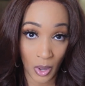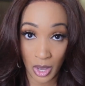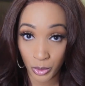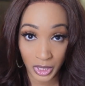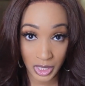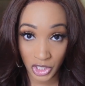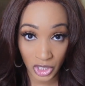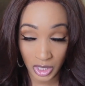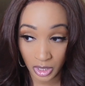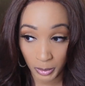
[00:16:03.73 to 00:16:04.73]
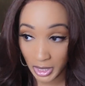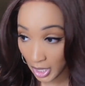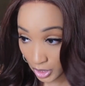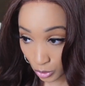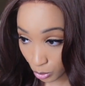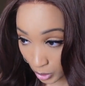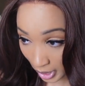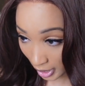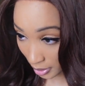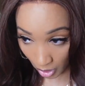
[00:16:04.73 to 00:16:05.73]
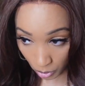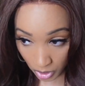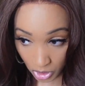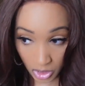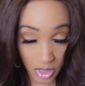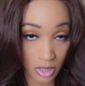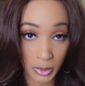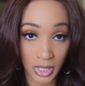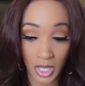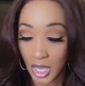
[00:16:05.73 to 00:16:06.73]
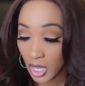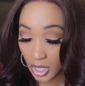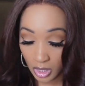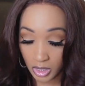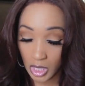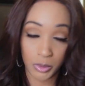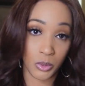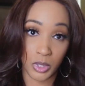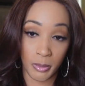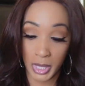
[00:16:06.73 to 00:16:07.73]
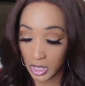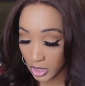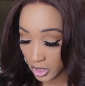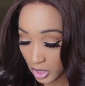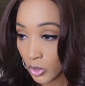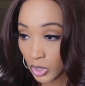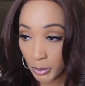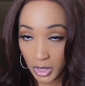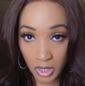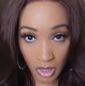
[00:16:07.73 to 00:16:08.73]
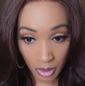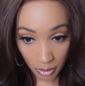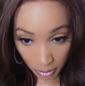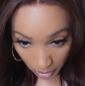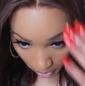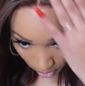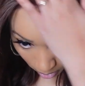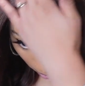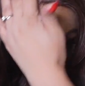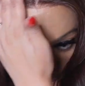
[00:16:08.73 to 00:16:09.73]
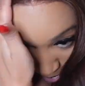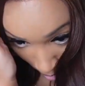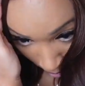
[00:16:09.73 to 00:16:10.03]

I only did just a little bit. I didn't do a lot. I only did just a little bit, and it looks absolutely amazing. So let me put some.